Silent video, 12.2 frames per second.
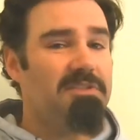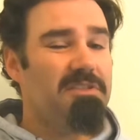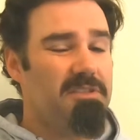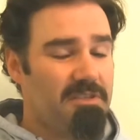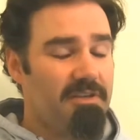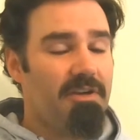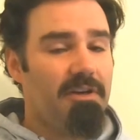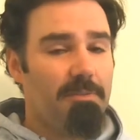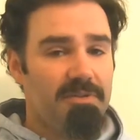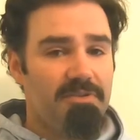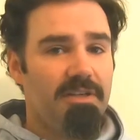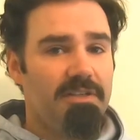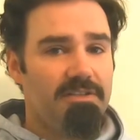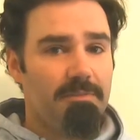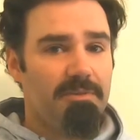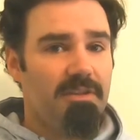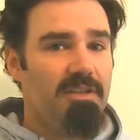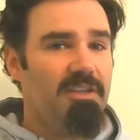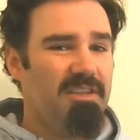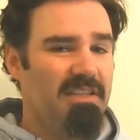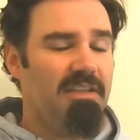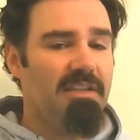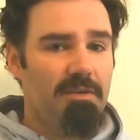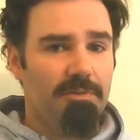to suck it up and try something that you didn't
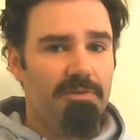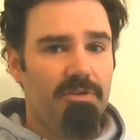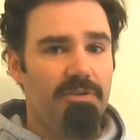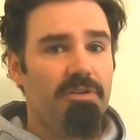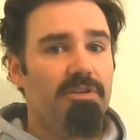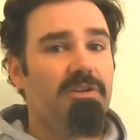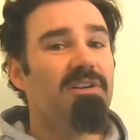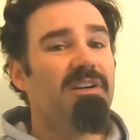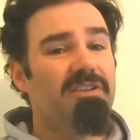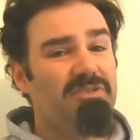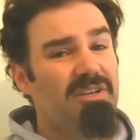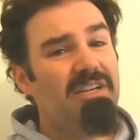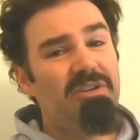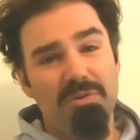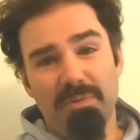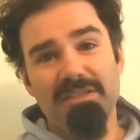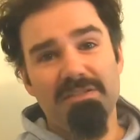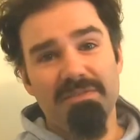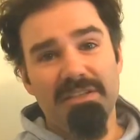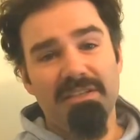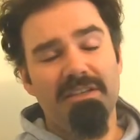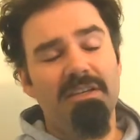like when you're younger, and try new ways of eating it.